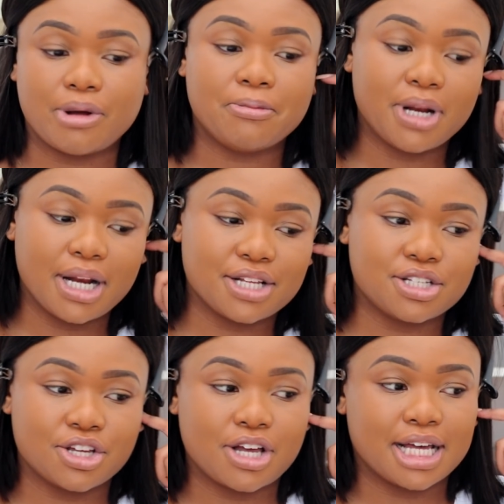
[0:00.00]
I'm really
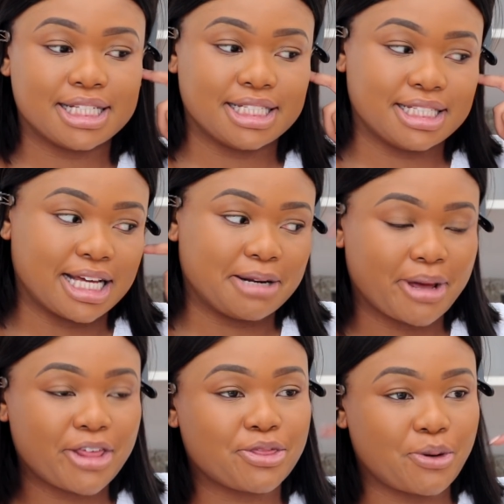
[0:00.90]
letting you guys inside my
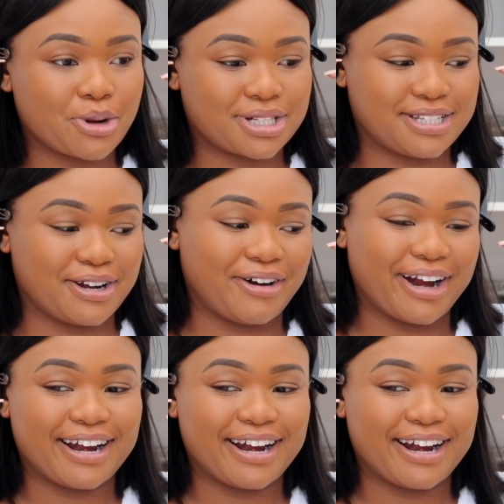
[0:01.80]
thoughts right